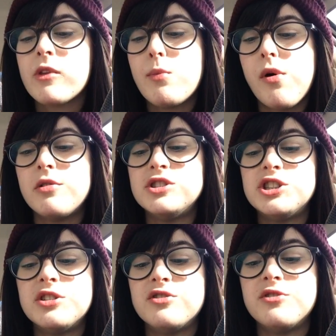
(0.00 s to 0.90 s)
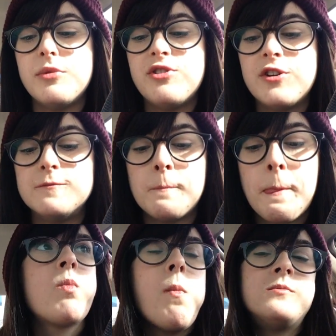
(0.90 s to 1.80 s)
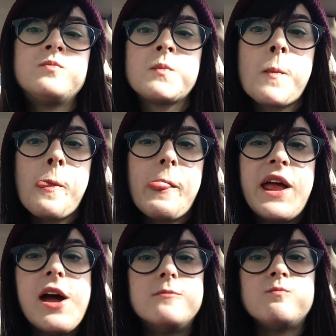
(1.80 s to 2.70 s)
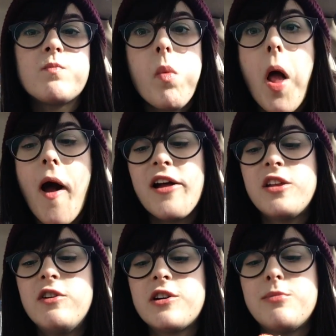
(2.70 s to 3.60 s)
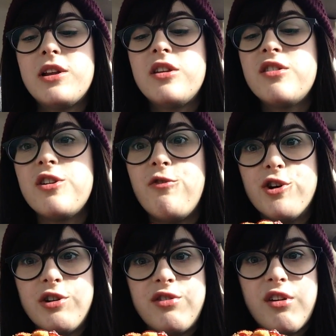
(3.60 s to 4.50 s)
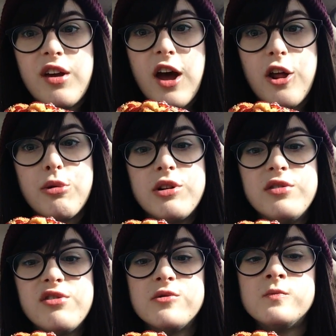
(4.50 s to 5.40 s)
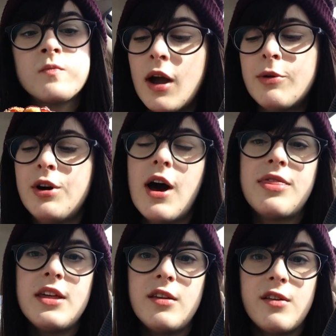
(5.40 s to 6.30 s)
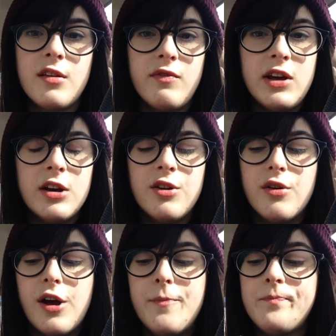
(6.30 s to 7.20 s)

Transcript: But holy shit, this is amazing. Yeah, highly recommend this if you're in Saint Catharines. I would not think this is a vegan donut.